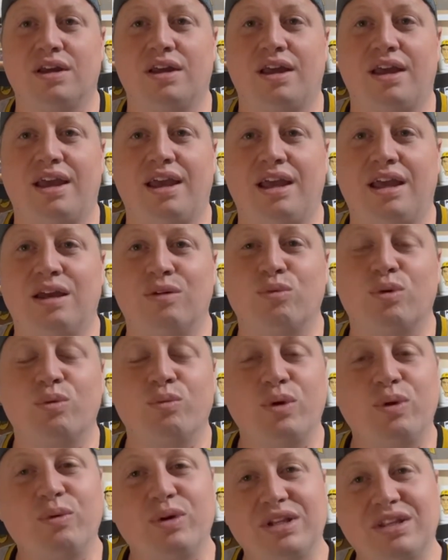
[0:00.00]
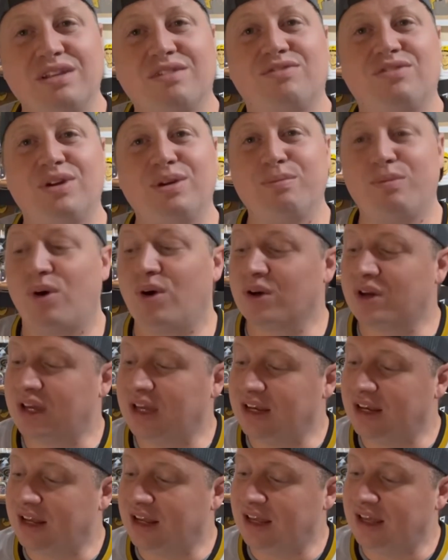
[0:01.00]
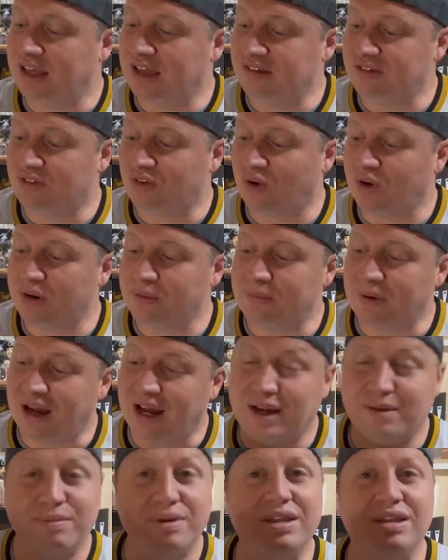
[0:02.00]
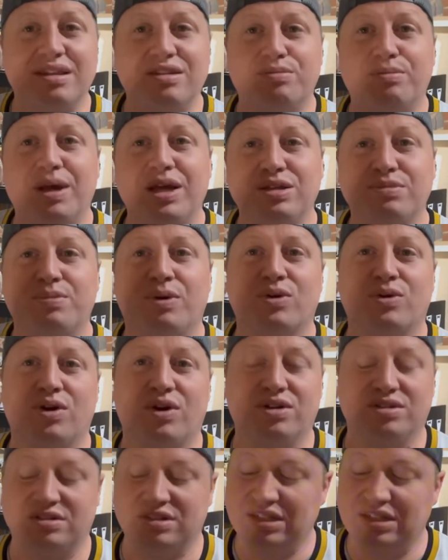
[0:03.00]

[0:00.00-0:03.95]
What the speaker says: And when we went to the flea market, he started buying me these baseball cards.